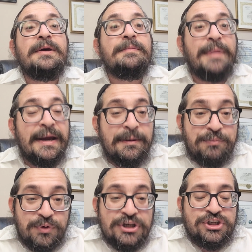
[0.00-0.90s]
By
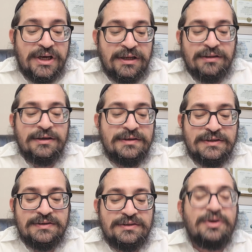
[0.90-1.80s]
appreciating
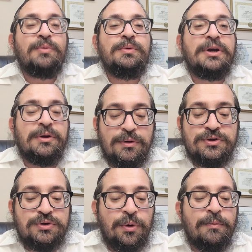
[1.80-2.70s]
this, we can
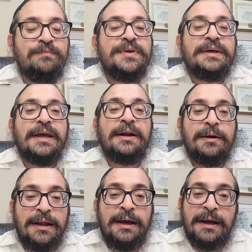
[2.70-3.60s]
also get
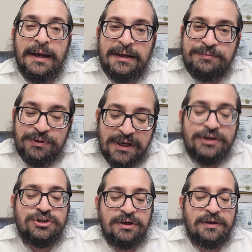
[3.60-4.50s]
an
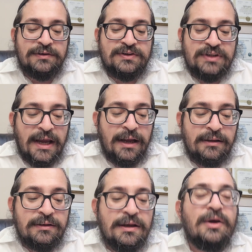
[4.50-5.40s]
explanation and
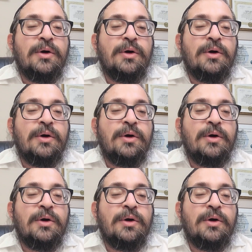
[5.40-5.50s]
understand